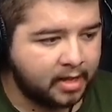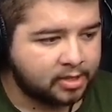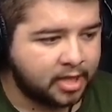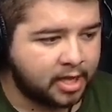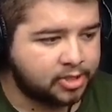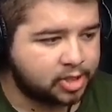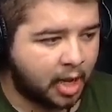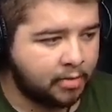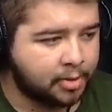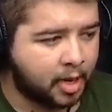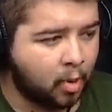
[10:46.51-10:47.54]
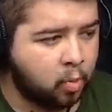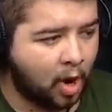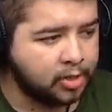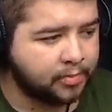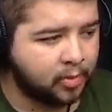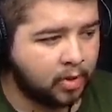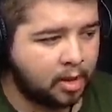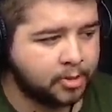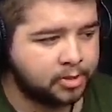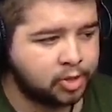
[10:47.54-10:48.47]
Takes his time with it. A wonder ball
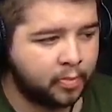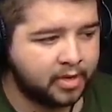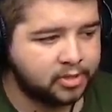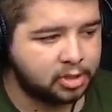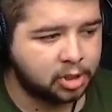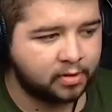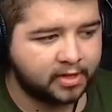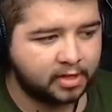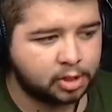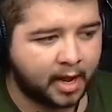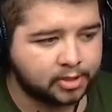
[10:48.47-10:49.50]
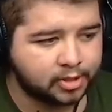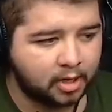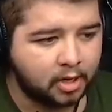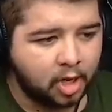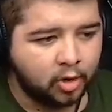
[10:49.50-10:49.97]
over the top into Julian Draxler,